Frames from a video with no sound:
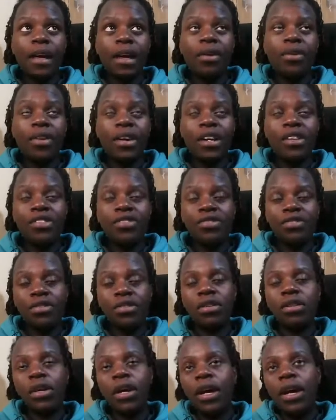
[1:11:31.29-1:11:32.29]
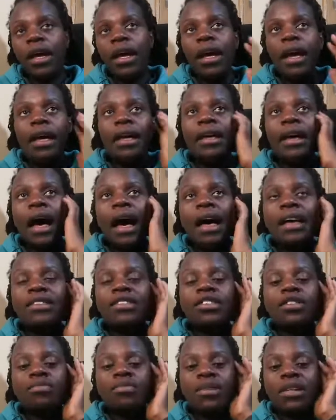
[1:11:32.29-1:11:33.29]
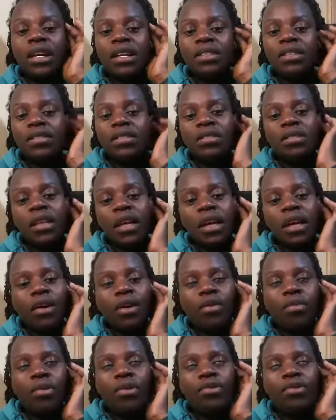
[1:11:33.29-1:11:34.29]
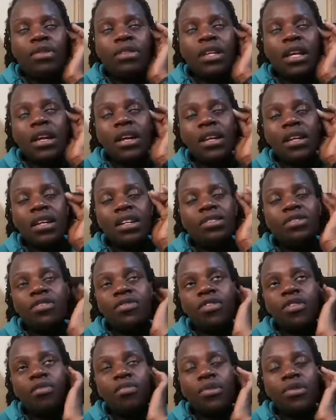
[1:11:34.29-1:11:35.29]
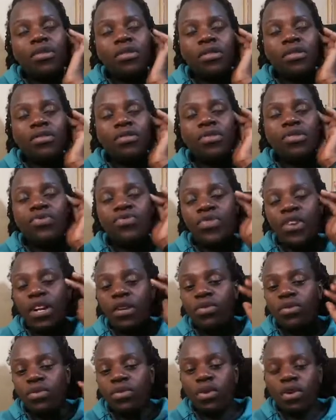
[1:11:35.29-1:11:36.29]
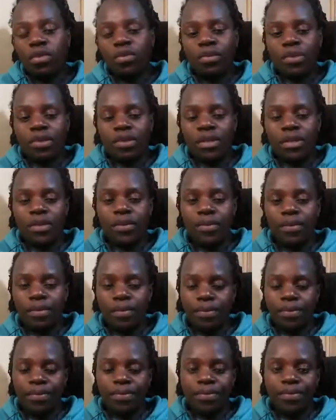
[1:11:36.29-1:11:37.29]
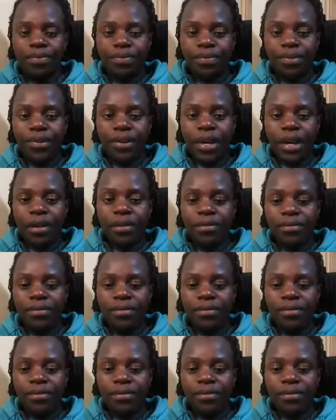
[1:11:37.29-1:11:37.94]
cholesterol stimulates the release of hormones, those feel good hormones. Okay,